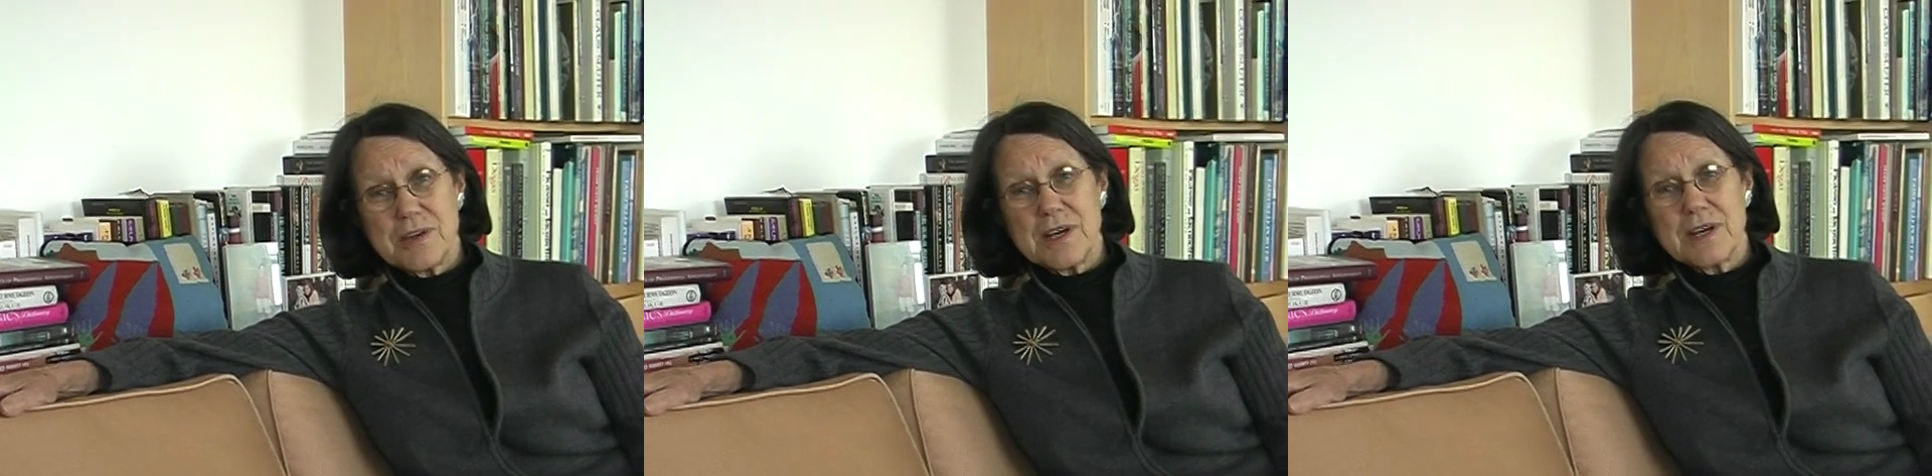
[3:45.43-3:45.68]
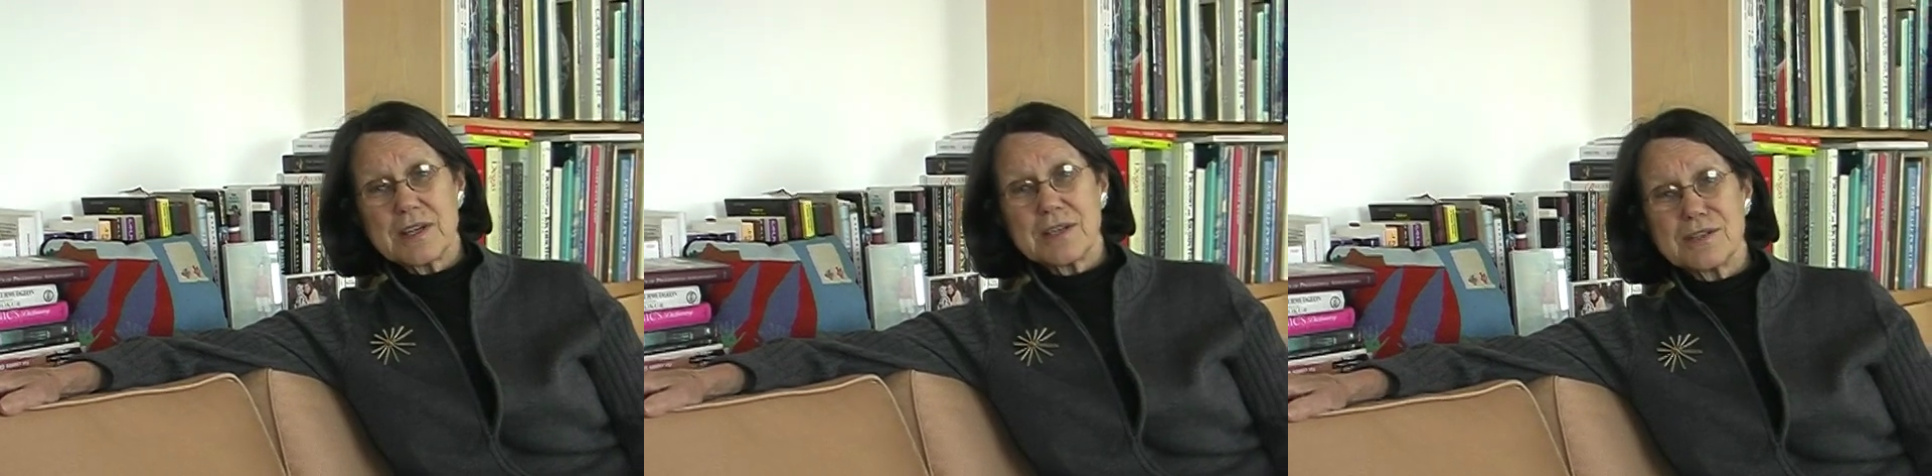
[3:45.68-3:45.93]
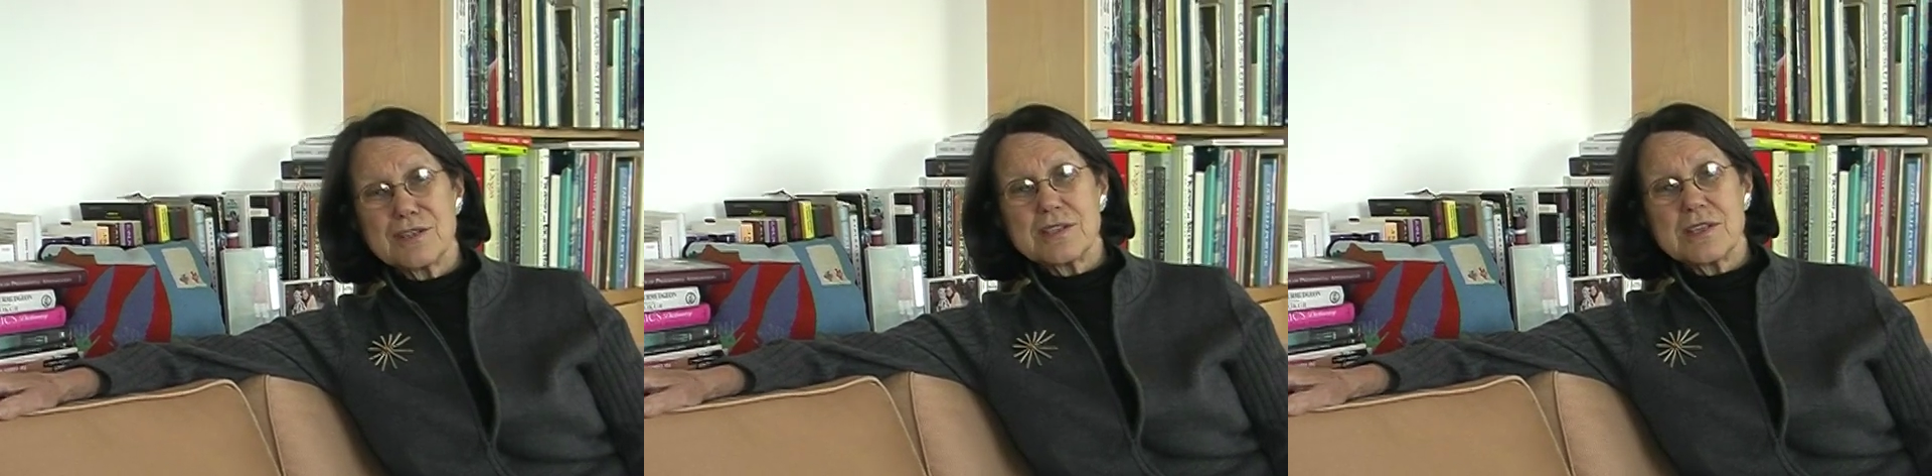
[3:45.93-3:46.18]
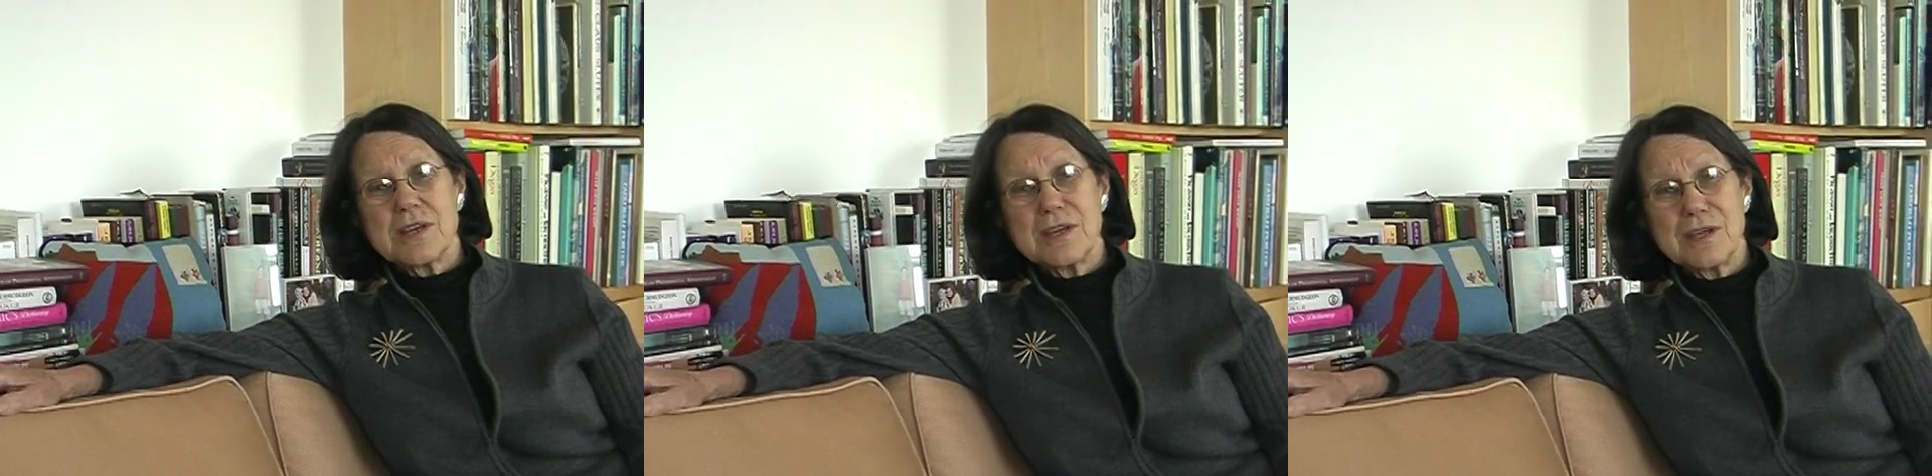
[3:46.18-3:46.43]
I can
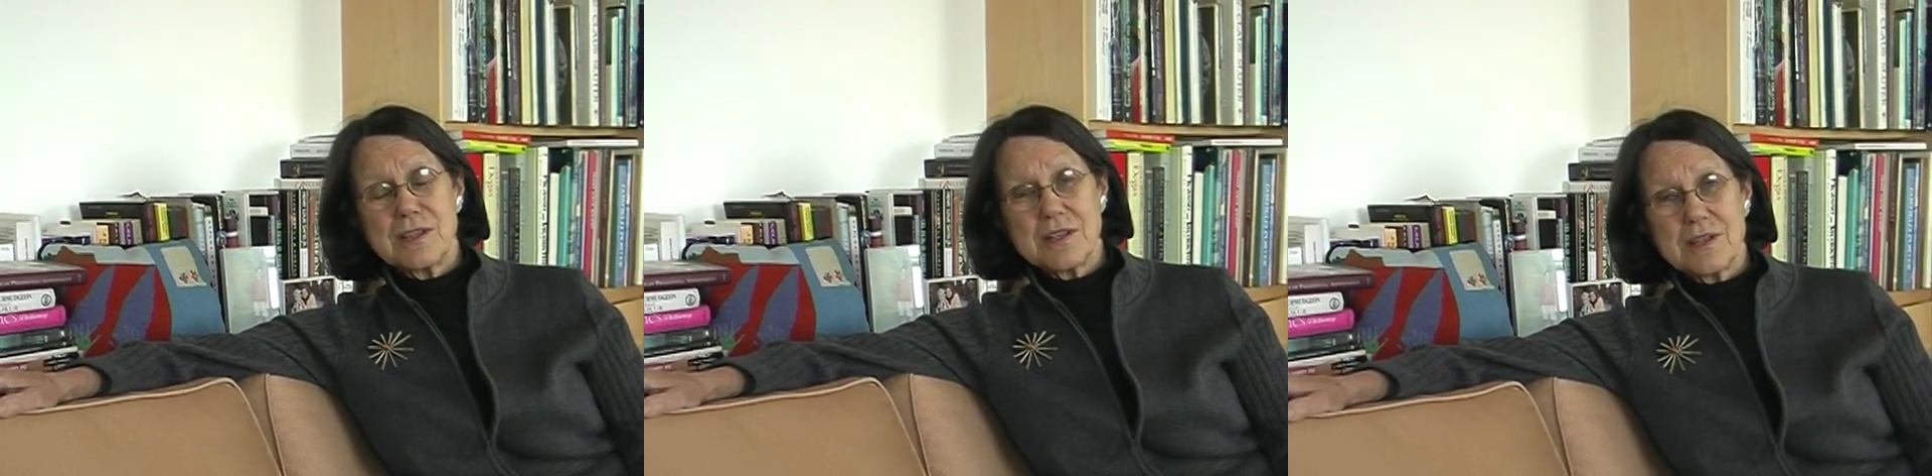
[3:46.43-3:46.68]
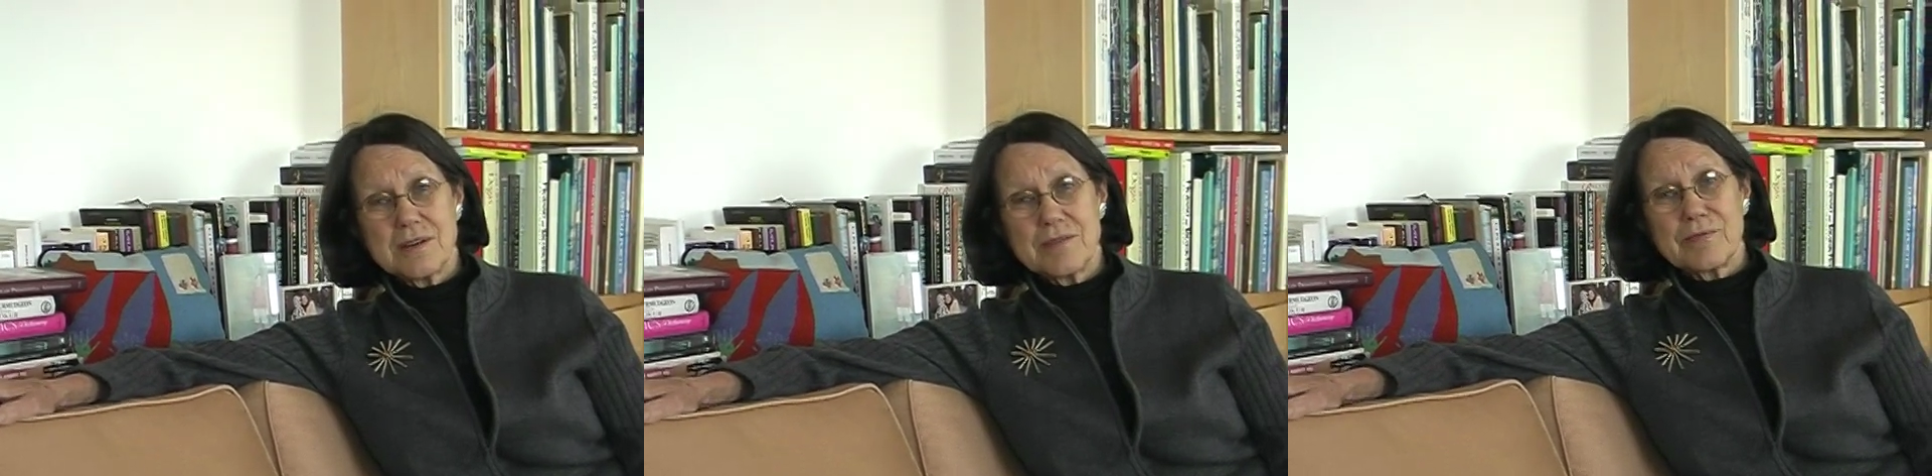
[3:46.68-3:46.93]
say that